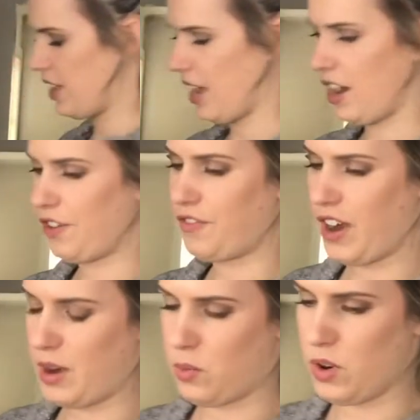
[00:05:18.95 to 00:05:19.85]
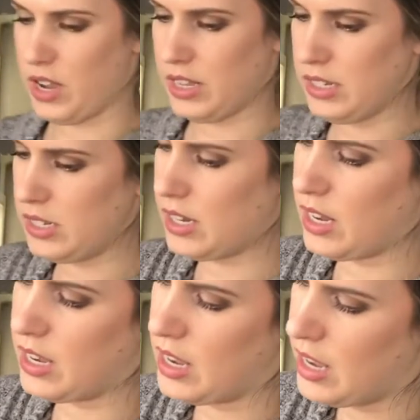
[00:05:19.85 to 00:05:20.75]
the air fried ones.
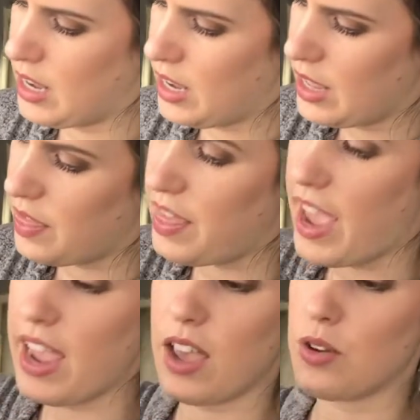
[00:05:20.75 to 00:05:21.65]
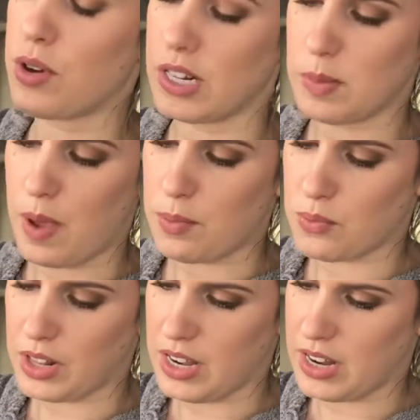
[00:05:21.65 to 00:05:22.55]
They crisp up
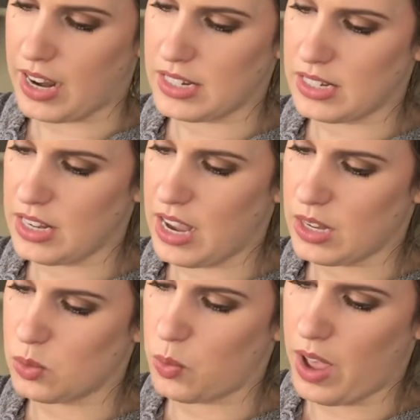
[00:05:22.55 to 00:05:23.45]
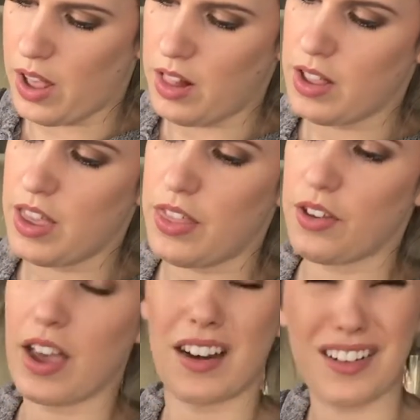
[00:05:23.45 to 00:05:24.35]
really nicely as well.
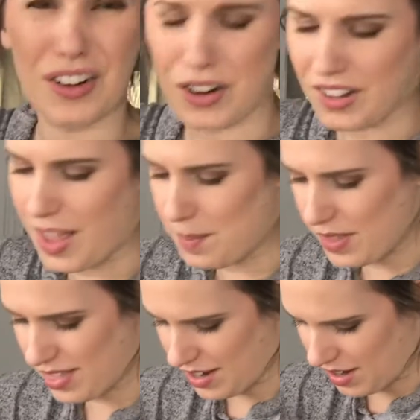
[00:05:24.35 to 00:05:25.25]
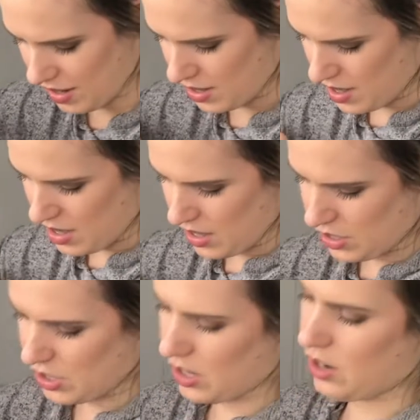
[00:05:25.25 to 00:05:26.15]
They'll kind of curl up in there.
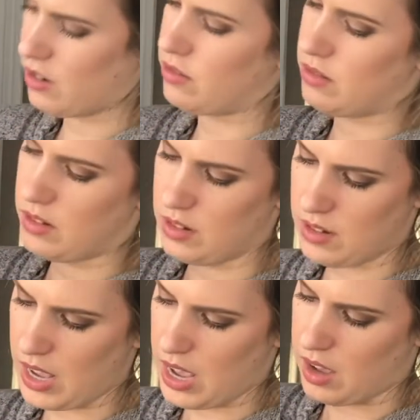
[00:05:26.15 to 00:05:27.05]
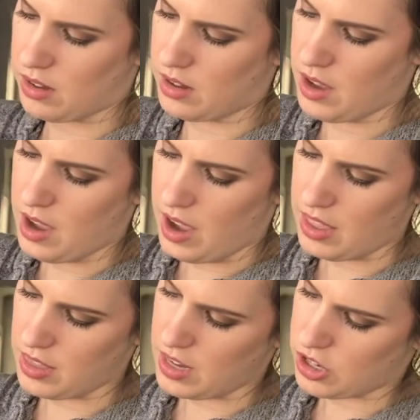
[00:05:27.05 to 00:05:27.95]
So yeah, I
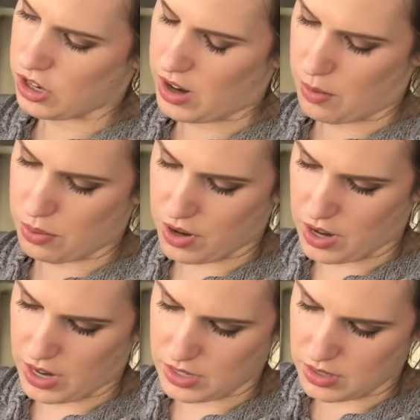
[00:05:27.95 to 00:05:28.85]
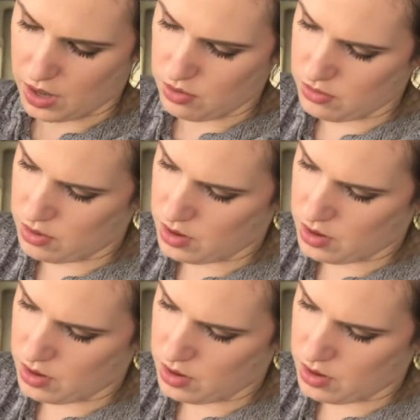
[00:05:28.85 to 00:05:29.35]
think they turned out pretty nice though.